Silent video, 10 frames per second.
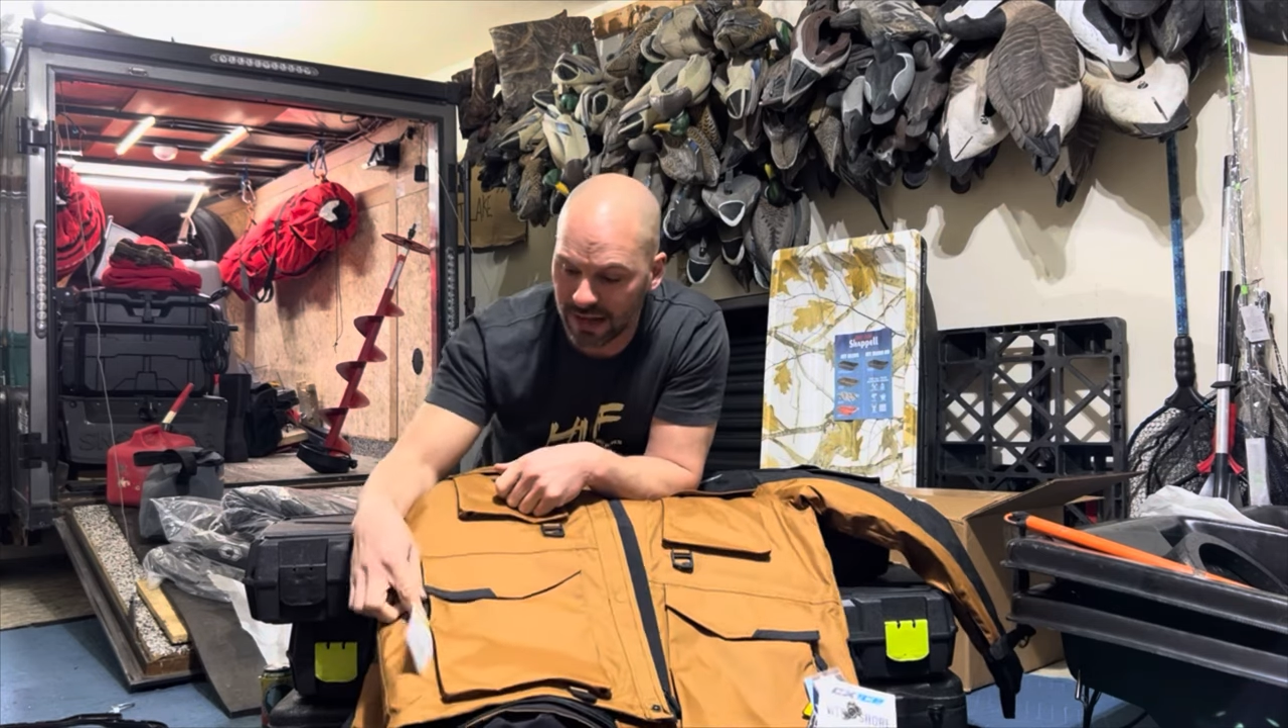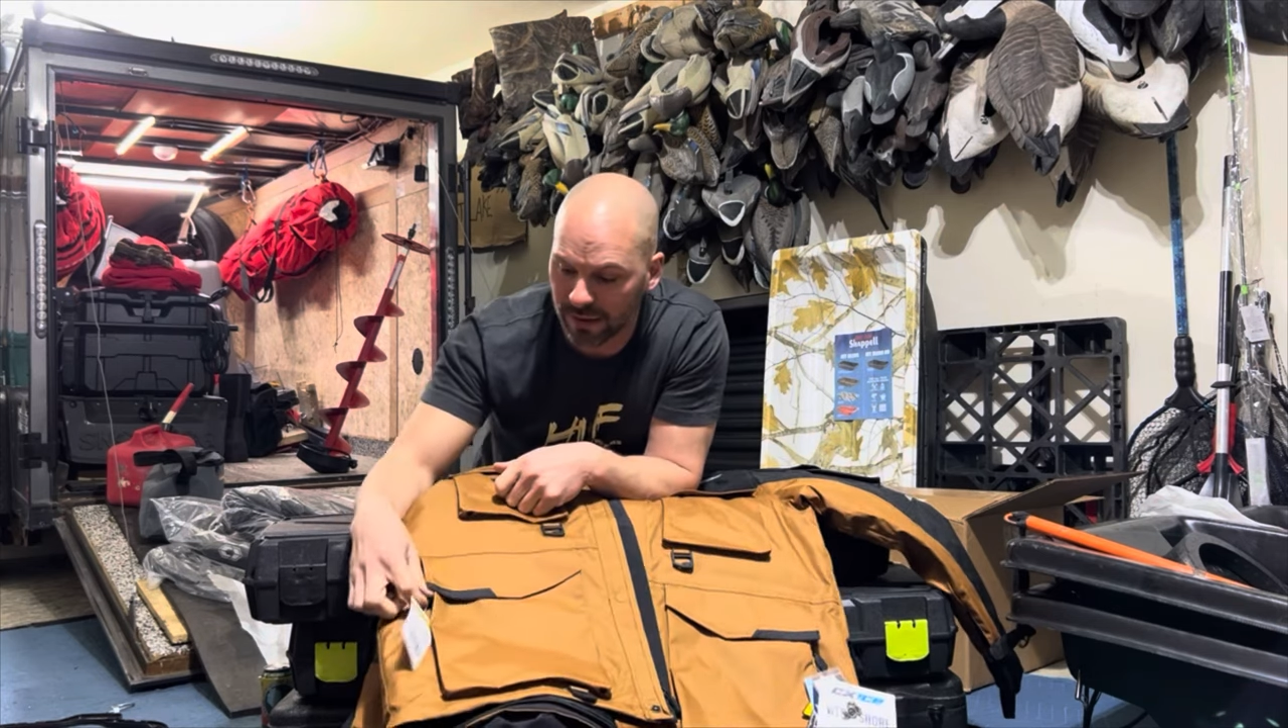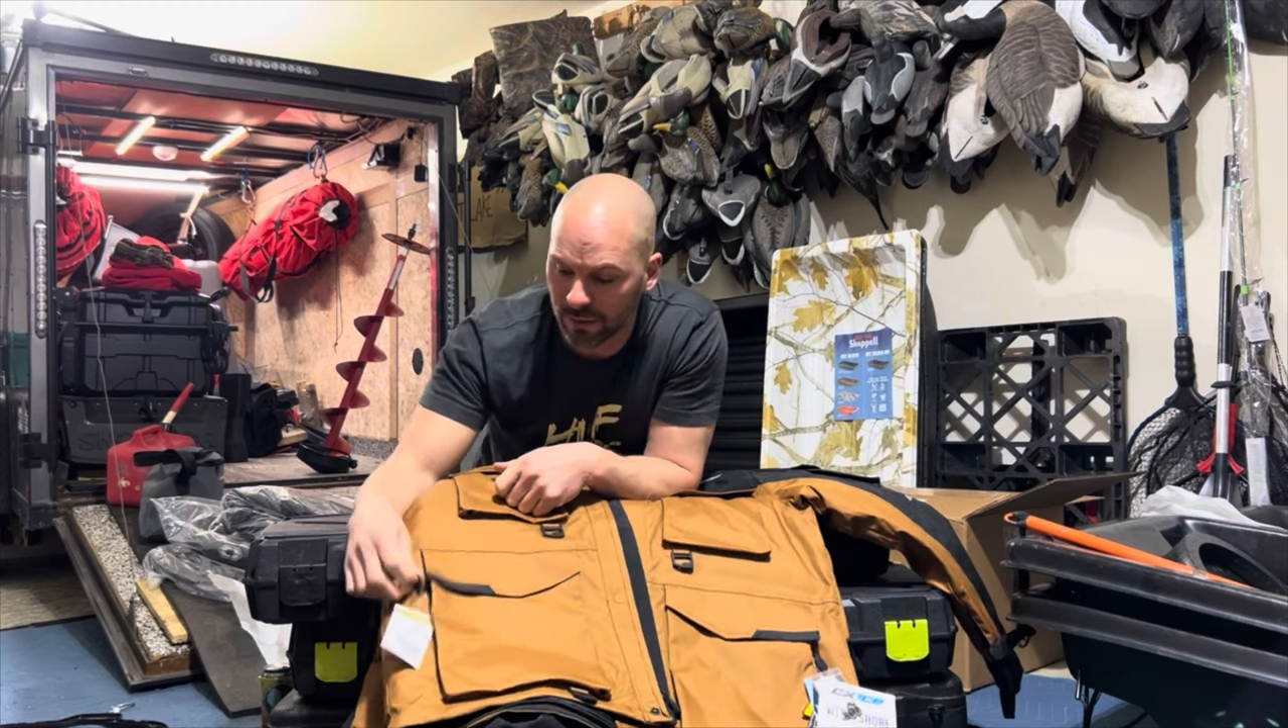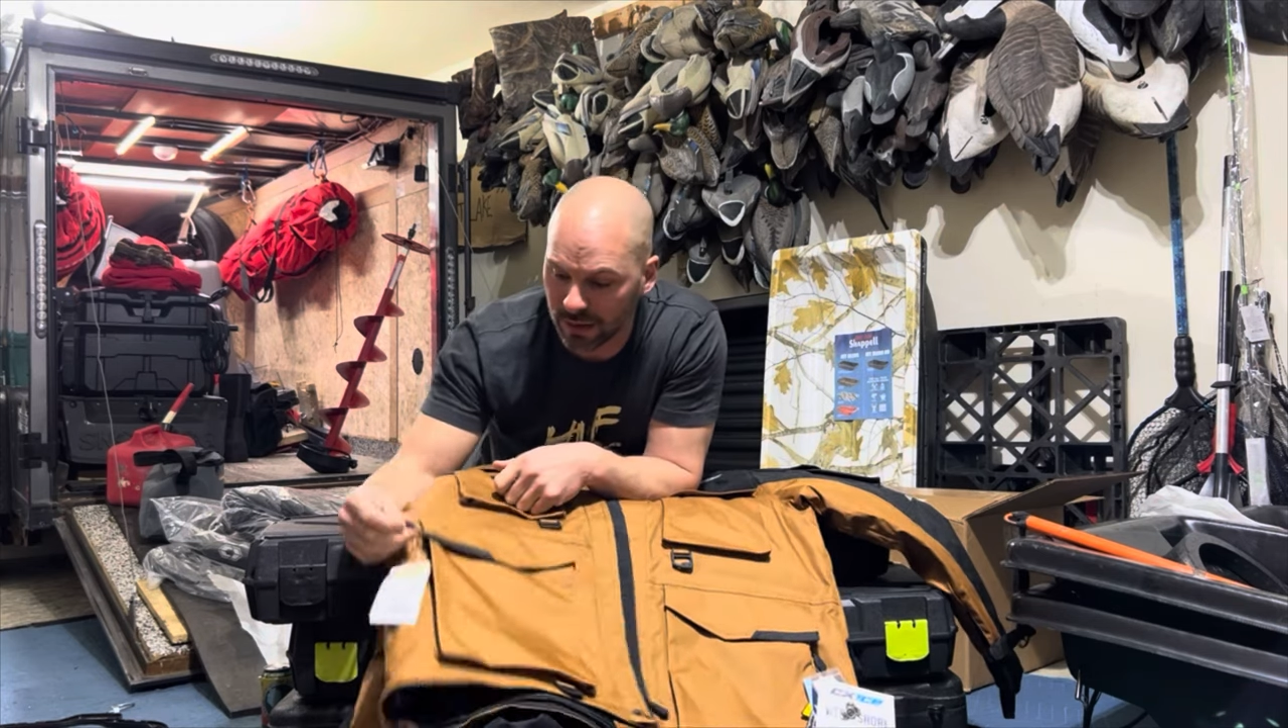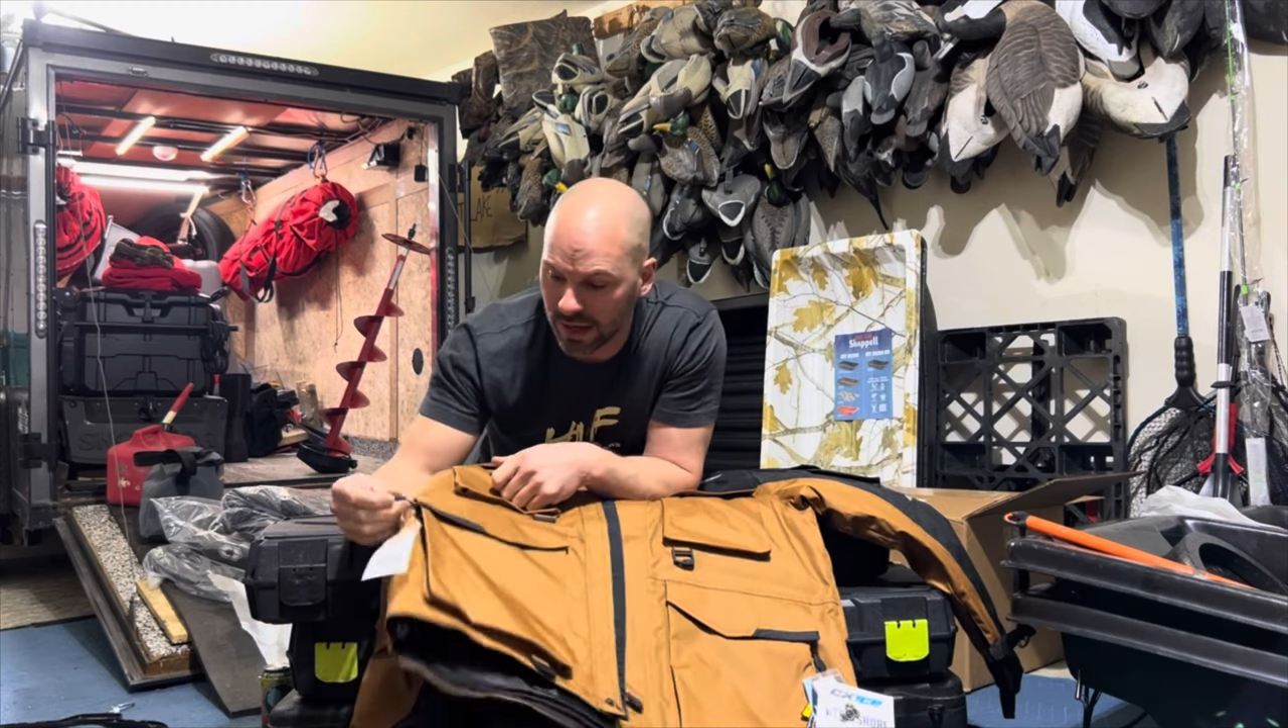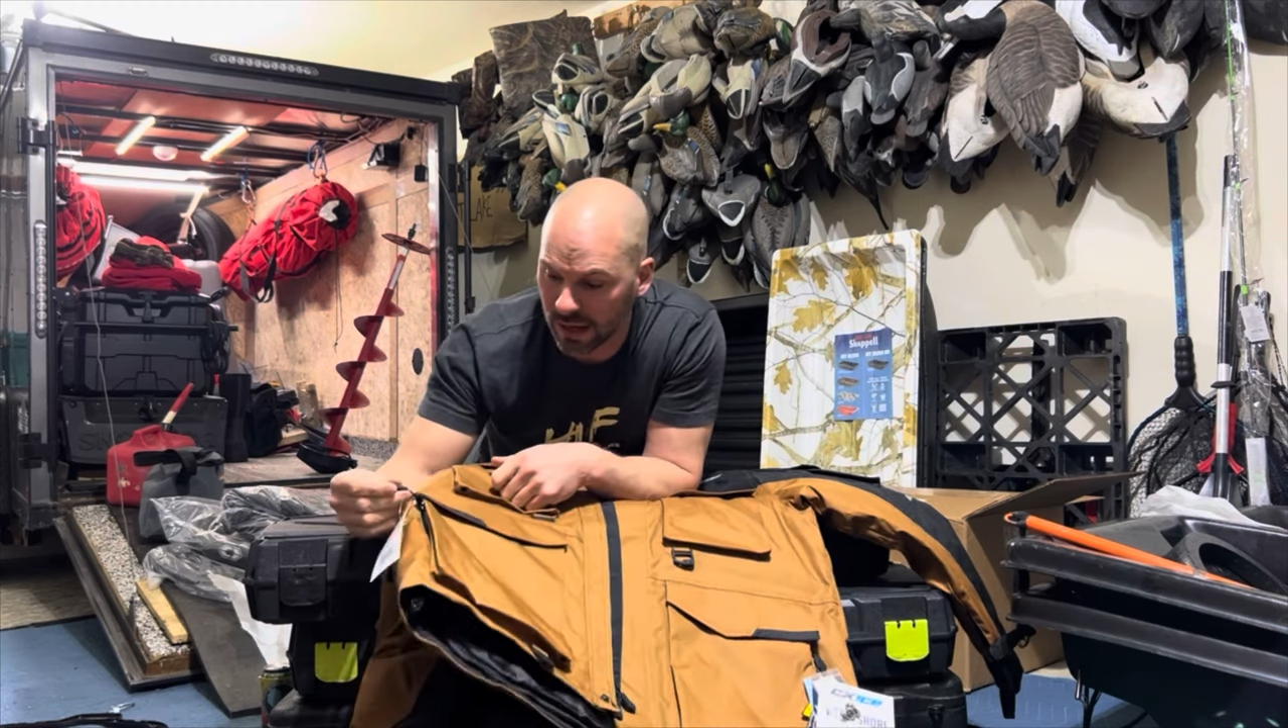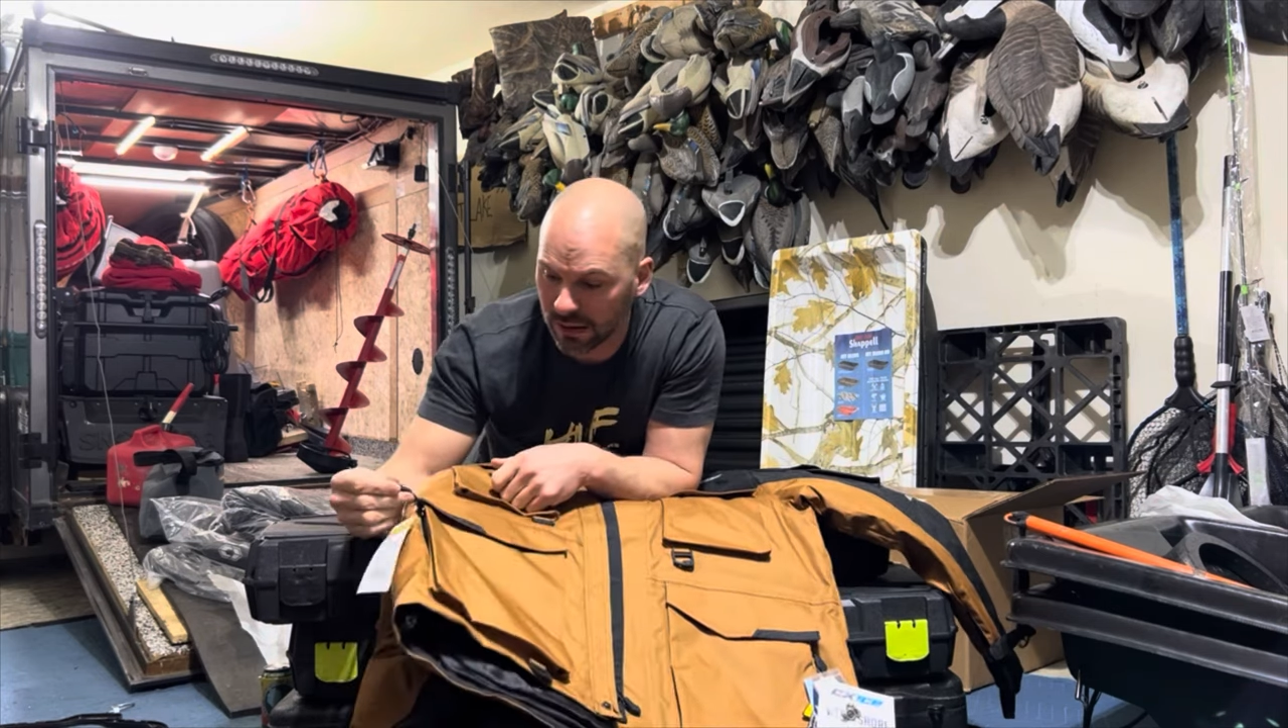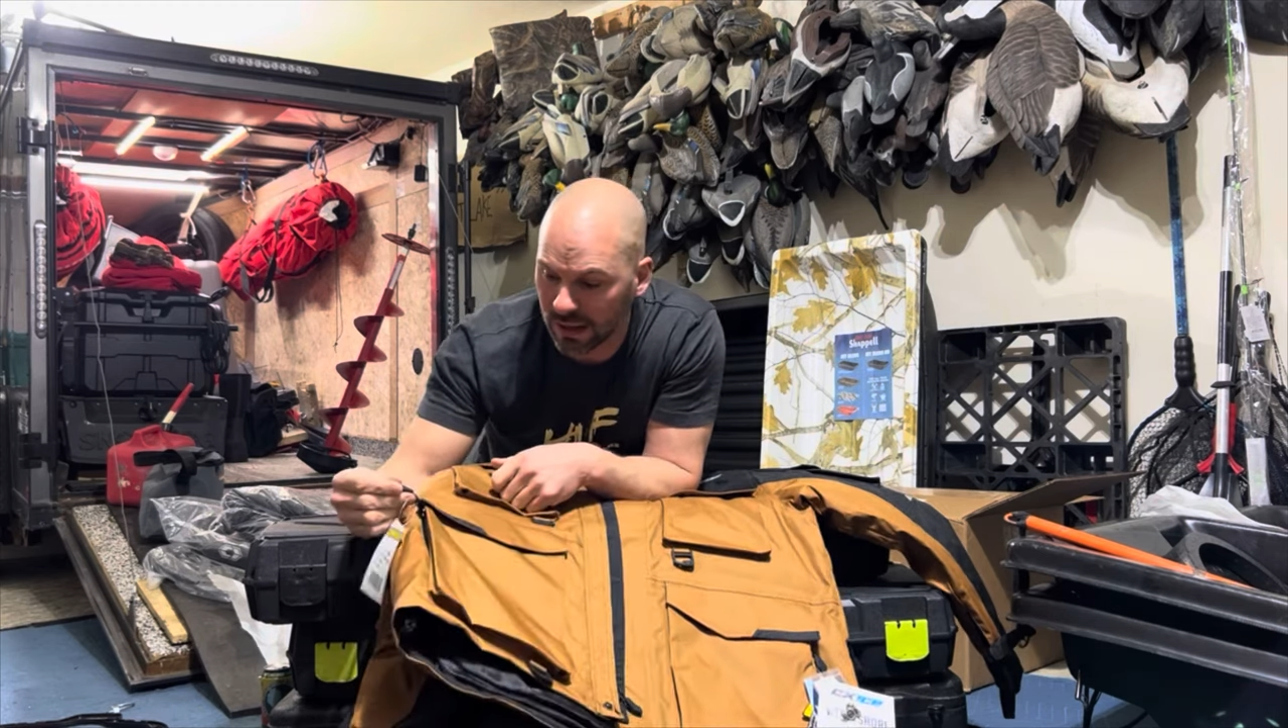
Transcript: definitely nailed